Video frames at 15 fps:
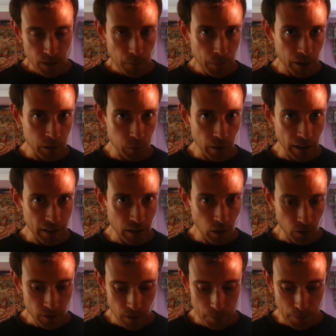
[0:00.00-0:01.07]
because we get a
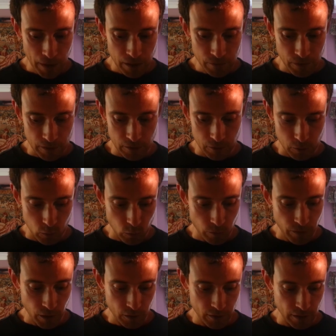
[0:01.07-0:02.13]
lot of the benefits of score
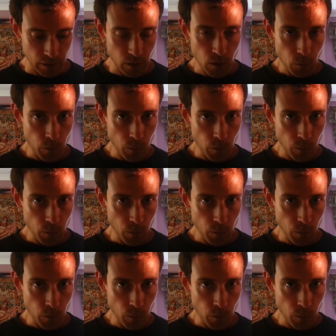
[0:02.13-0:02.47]
voting